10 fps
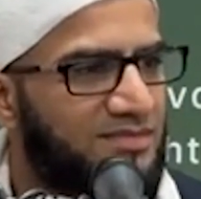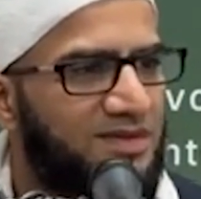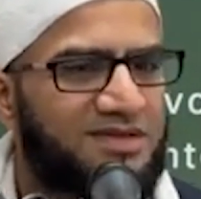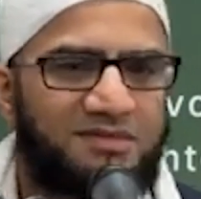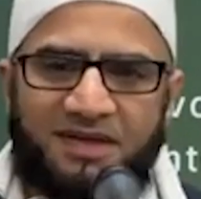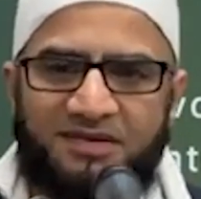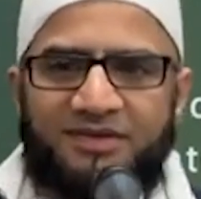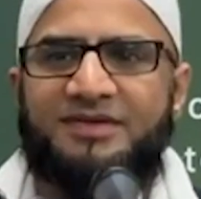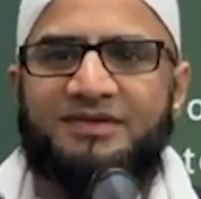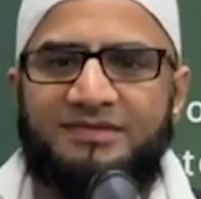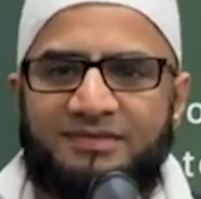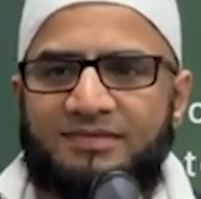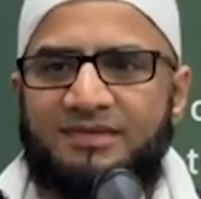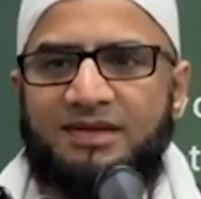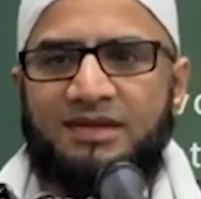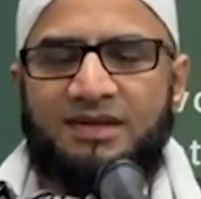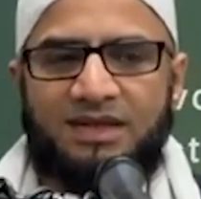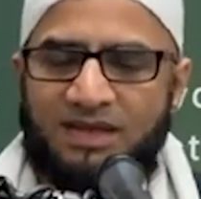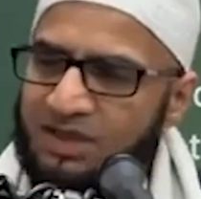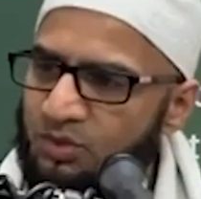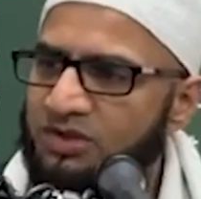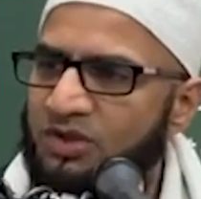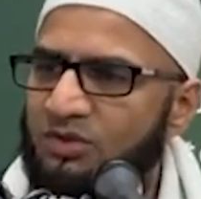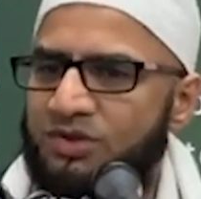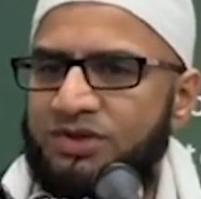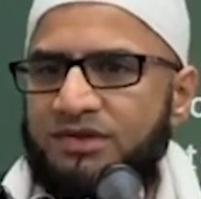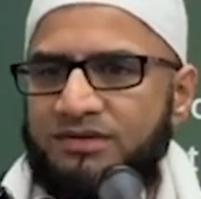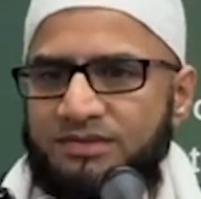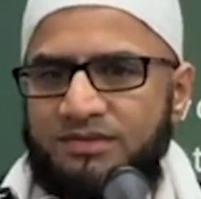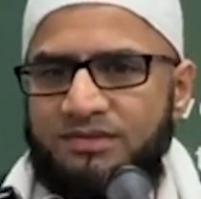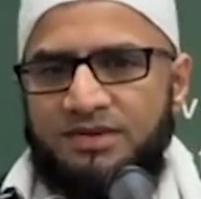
What's the benefit? That's one solution.